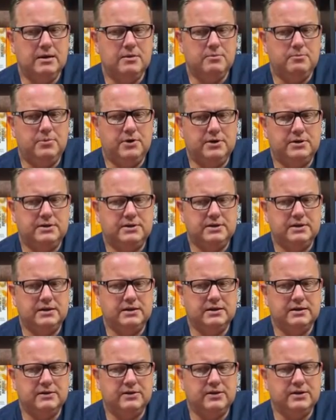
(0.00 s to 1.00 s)
But
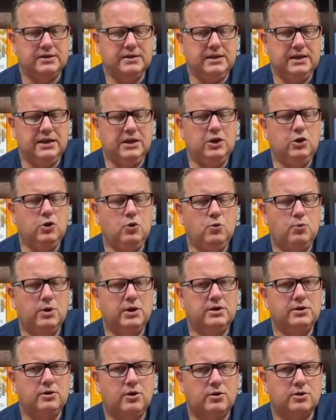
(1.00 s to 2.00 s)
uh, the E U will
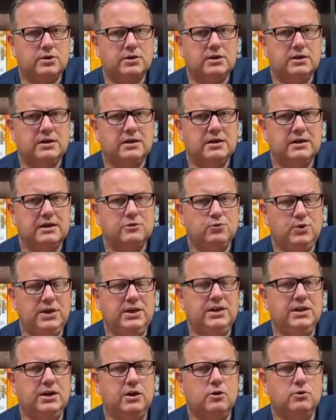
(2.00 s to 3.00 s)
not
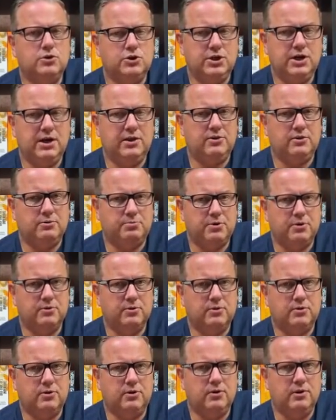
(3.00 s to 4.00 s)
renegotiate the
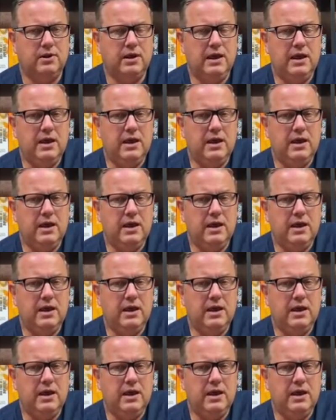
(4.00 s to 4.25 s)
protocol.